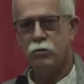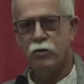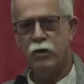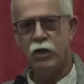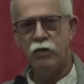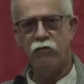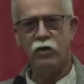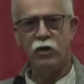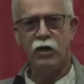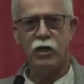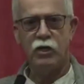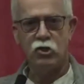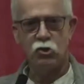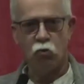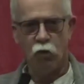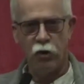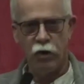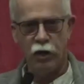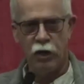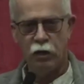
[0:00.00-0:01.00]
even as
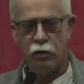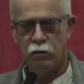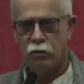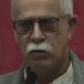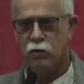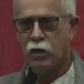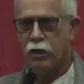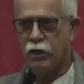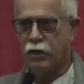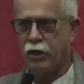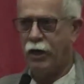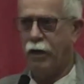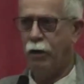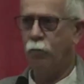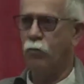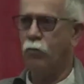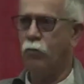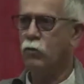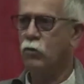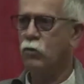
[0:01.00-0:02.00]
we
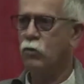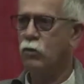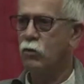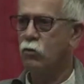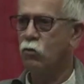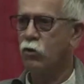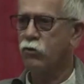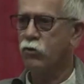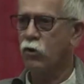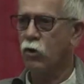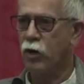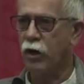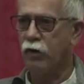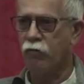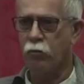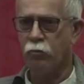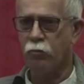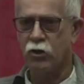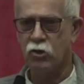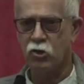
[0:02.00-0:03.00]
condemn what their
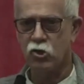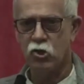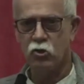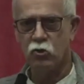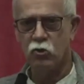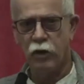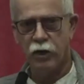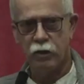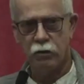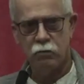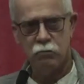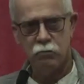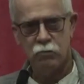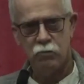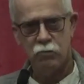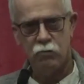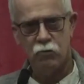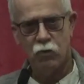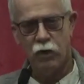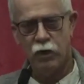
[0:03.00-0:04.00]
government is doing,
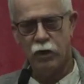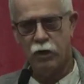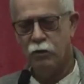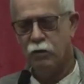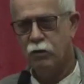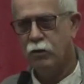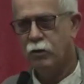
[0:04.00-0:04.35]
right?